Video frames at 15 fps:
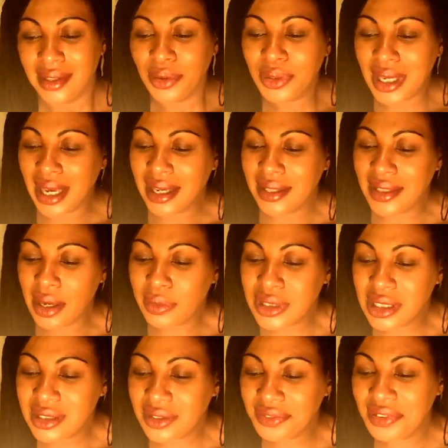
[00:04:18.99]
Okay, there
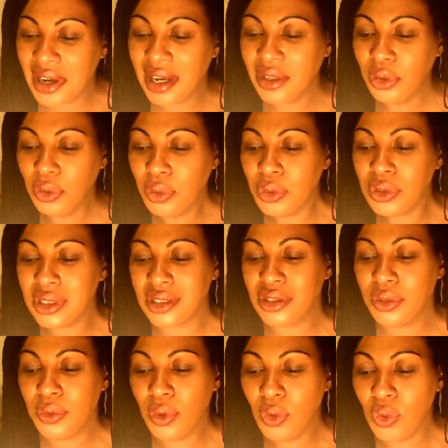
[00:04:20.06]
is a divine order
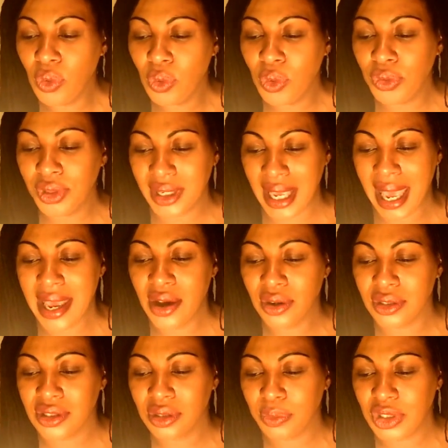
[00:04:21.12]
to all the
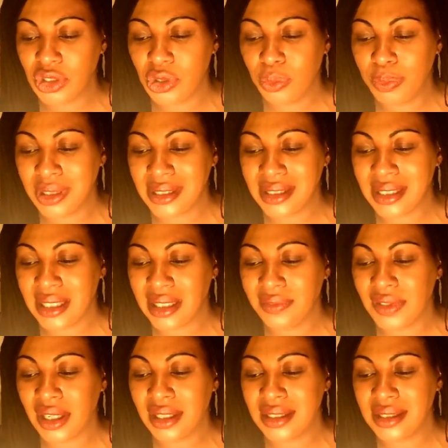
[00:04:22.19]
chaos which you
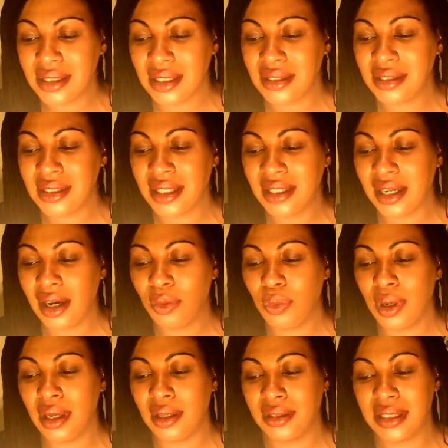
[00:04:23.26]
perceive that exists in our
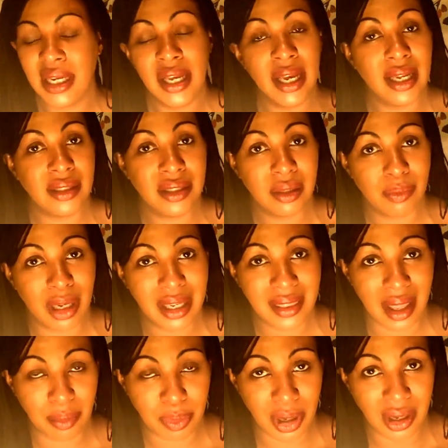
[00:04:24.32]
world, and to make
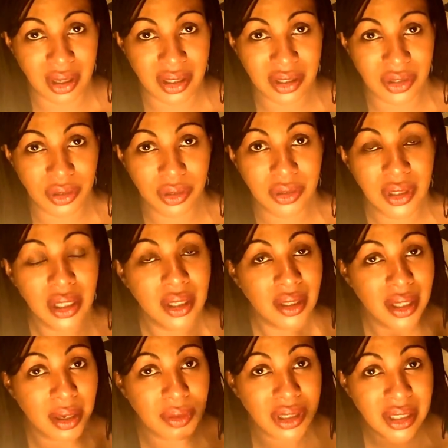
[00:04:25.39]
that personal,
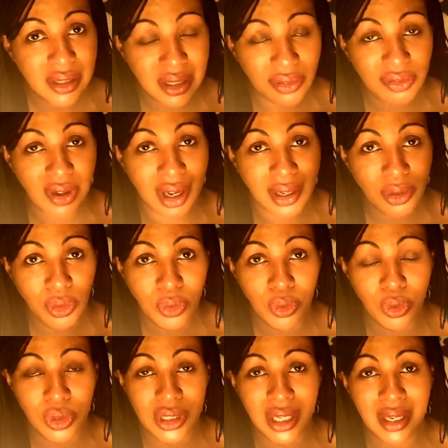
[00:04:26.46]
there is a divine
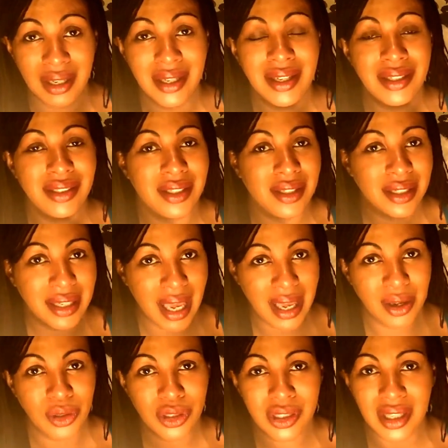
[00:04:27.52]
order to the
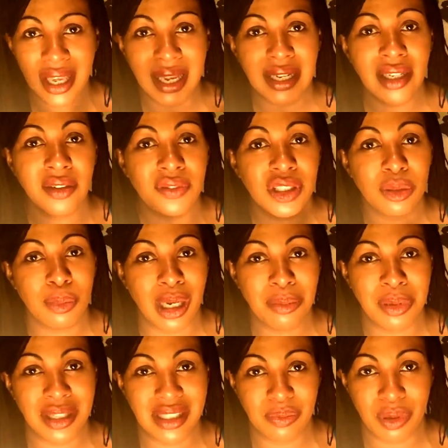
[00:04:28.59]
chaos that any of us
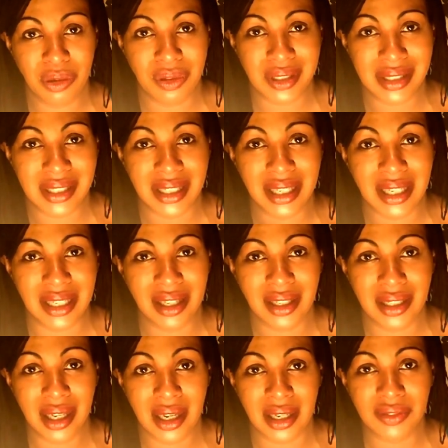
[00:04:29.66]
might be experiencing in
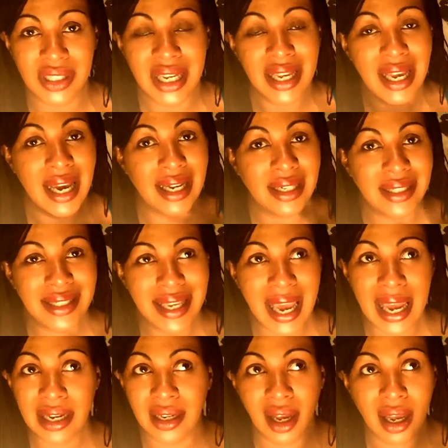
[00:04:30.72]
our lives. And
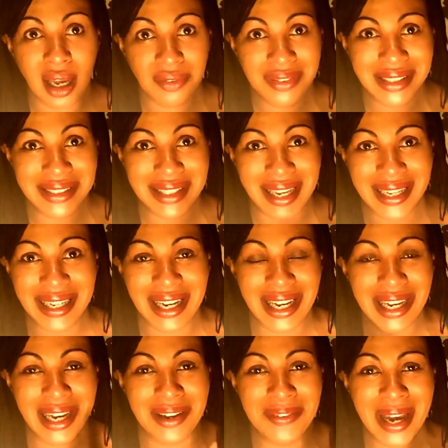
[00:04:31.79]
again, I have to say,
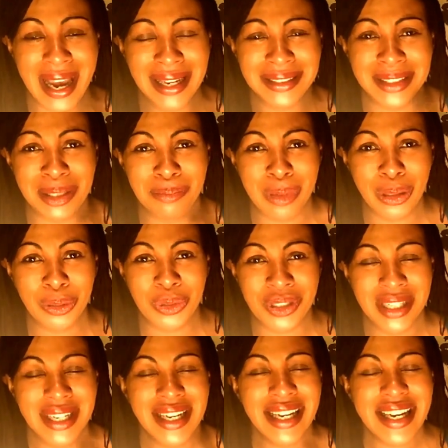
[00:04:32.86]
I have had the
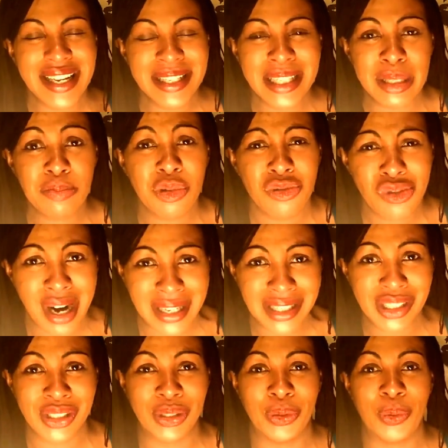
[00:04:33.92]
most
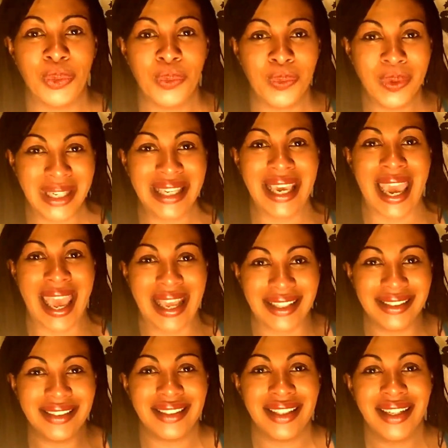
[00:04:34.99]
inspirational
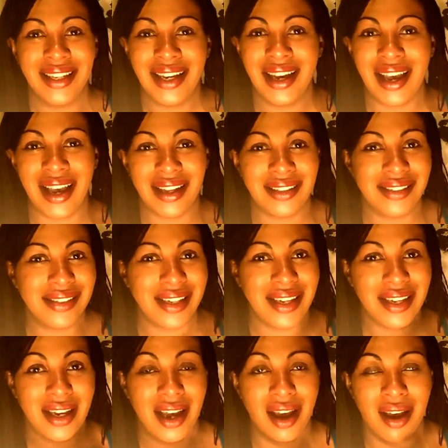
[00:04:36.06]
weekend,
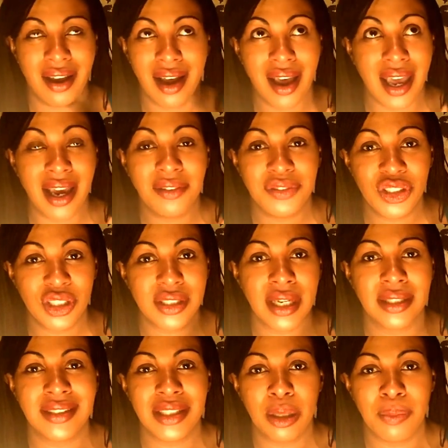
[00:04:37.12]
and I have just
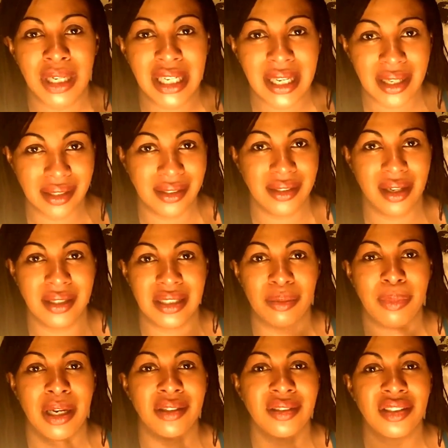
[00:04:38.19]
had so many insights
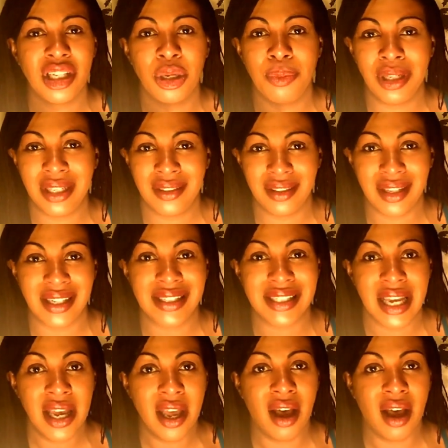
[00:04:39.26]
about so many things.